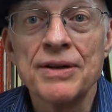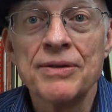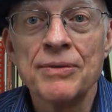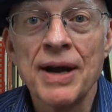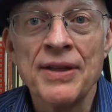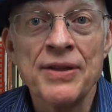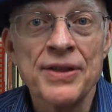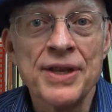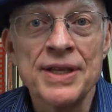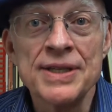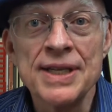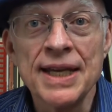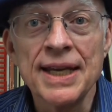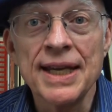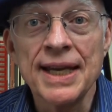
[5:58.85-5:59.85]
rather than
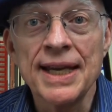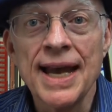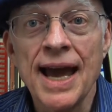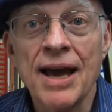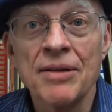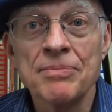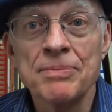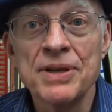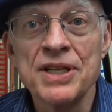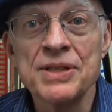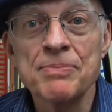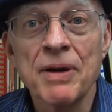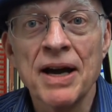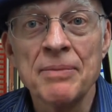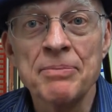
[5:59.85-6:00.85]
digging it out piece
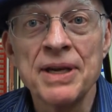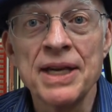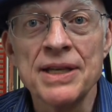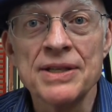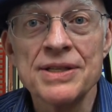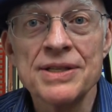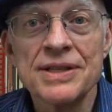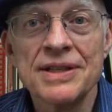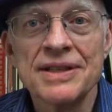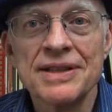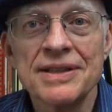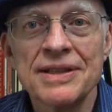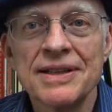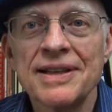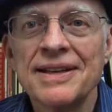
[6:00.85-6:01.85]
by piece.
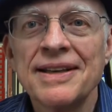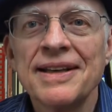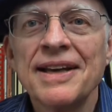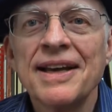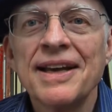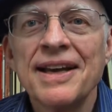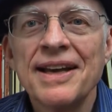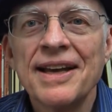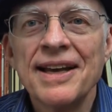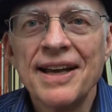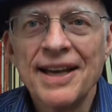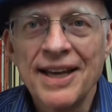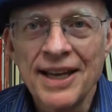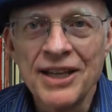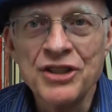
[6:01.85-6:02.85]

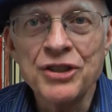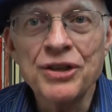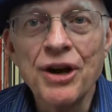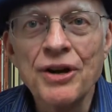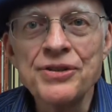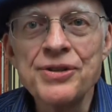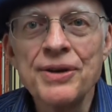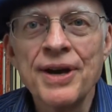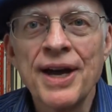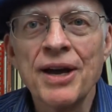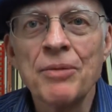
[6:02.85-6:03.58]
It should also